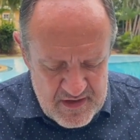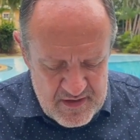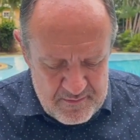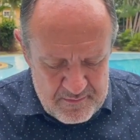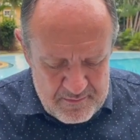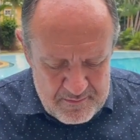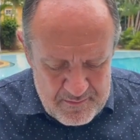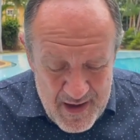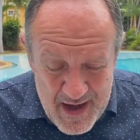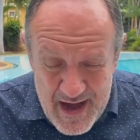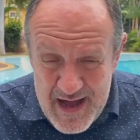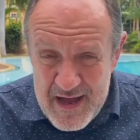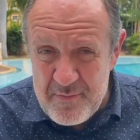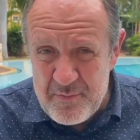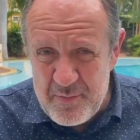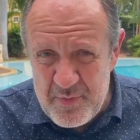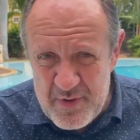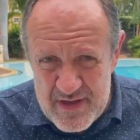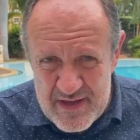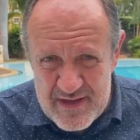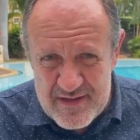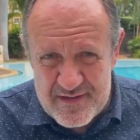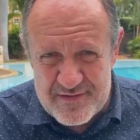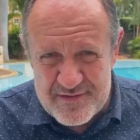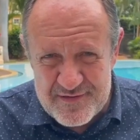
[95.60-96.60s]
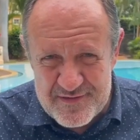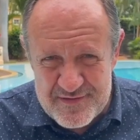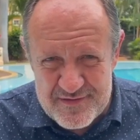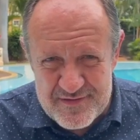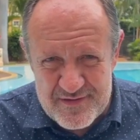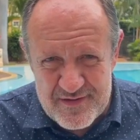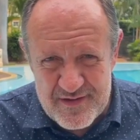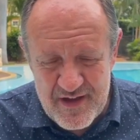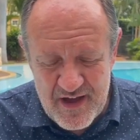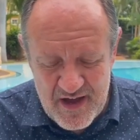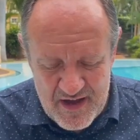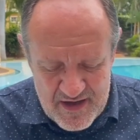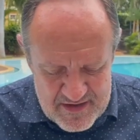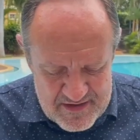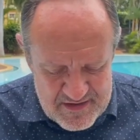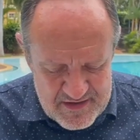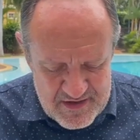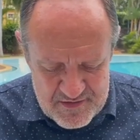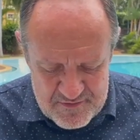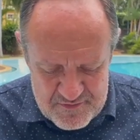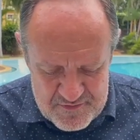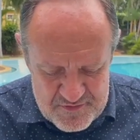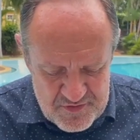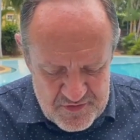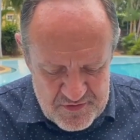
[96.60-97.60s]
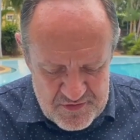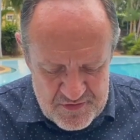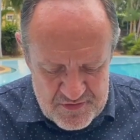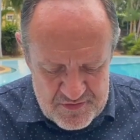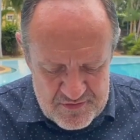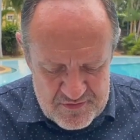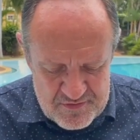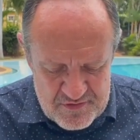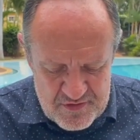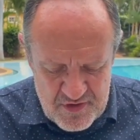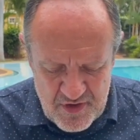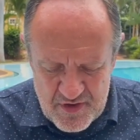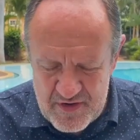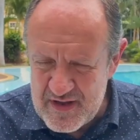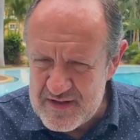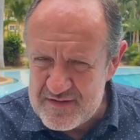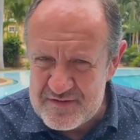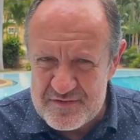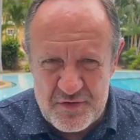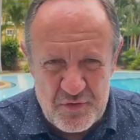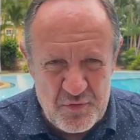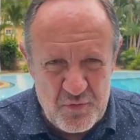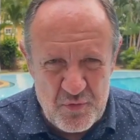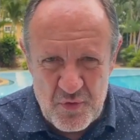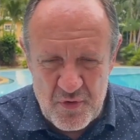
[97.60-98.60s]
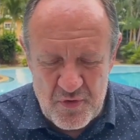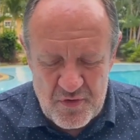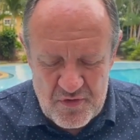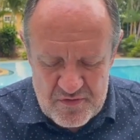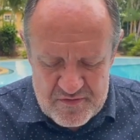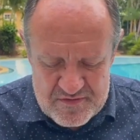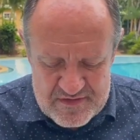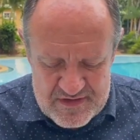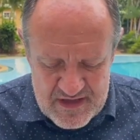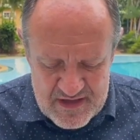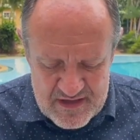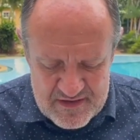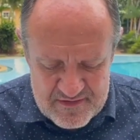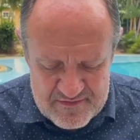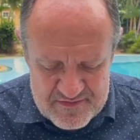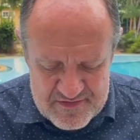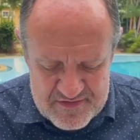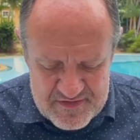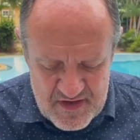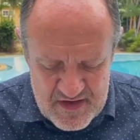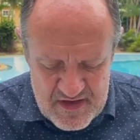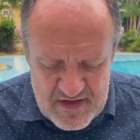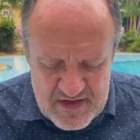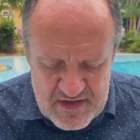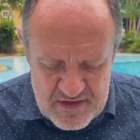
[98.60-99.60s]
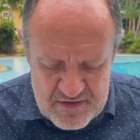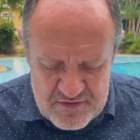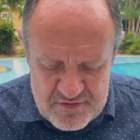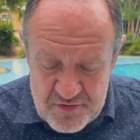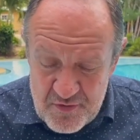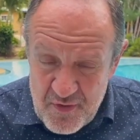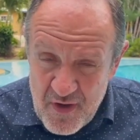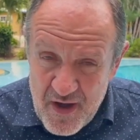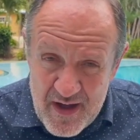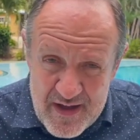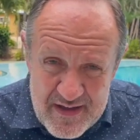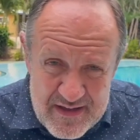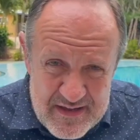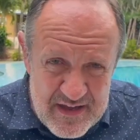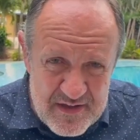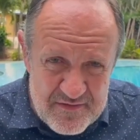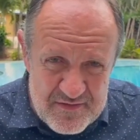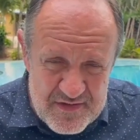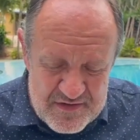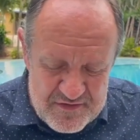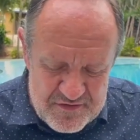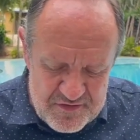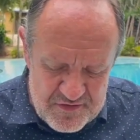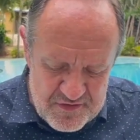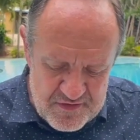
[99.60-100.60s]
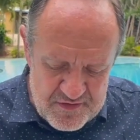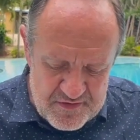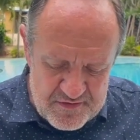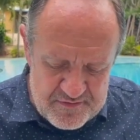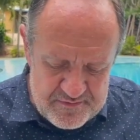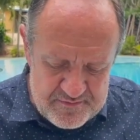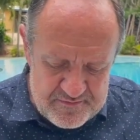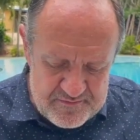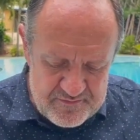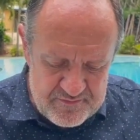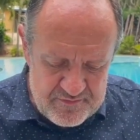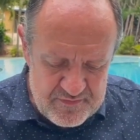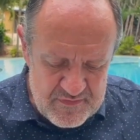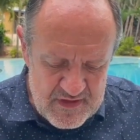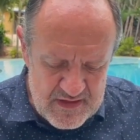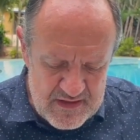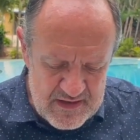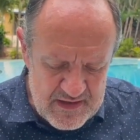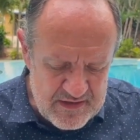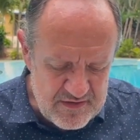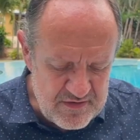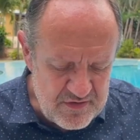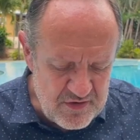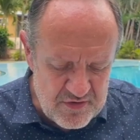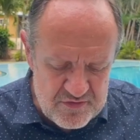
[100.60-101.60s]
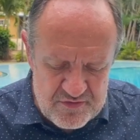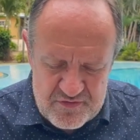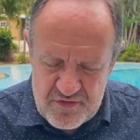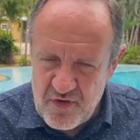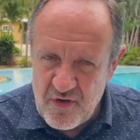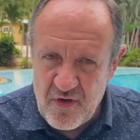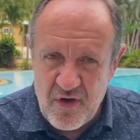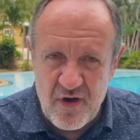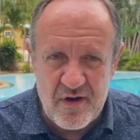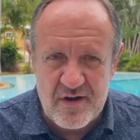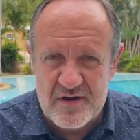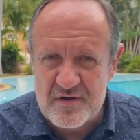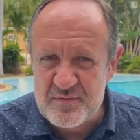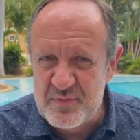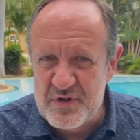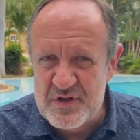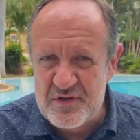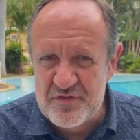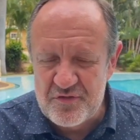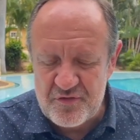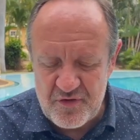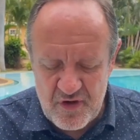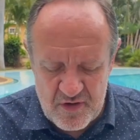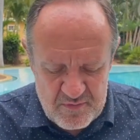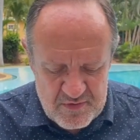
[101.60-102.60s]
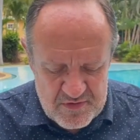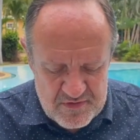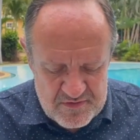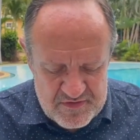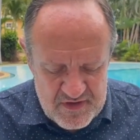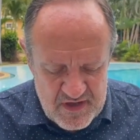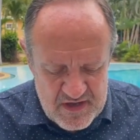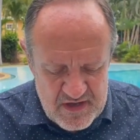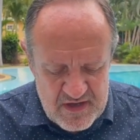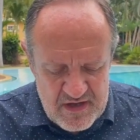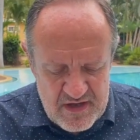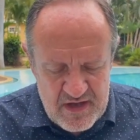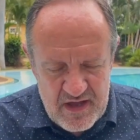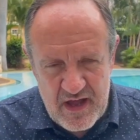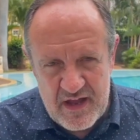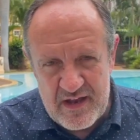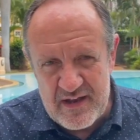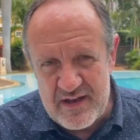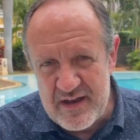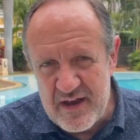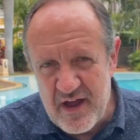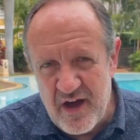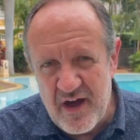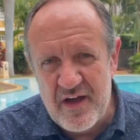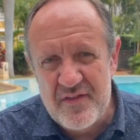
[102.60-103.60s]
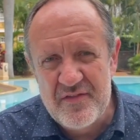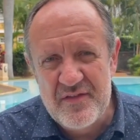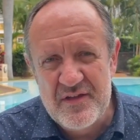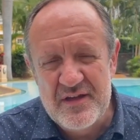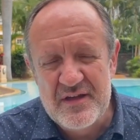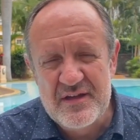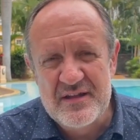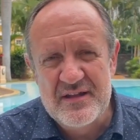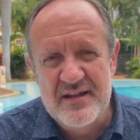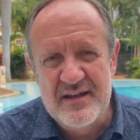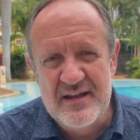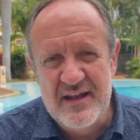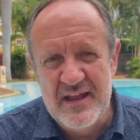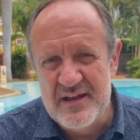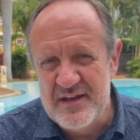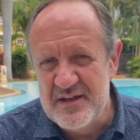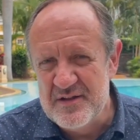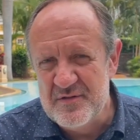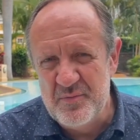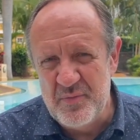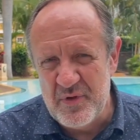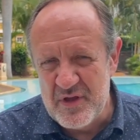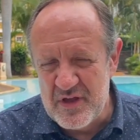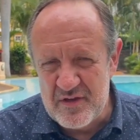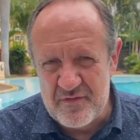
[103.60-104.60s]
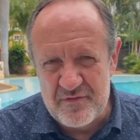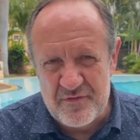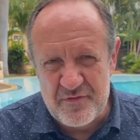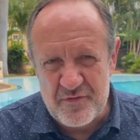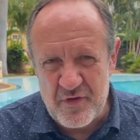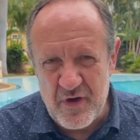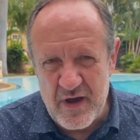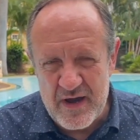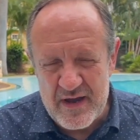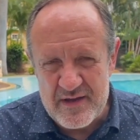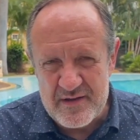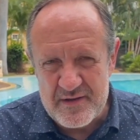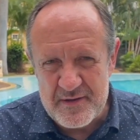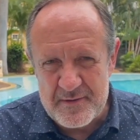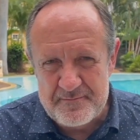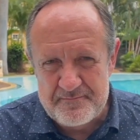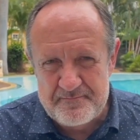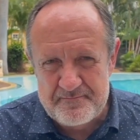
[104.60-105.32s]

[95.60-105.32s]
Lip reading: my peace I give to you. Not as the world gives, do I give it to you. Let not your heart be troubled, and neither let it be afraid."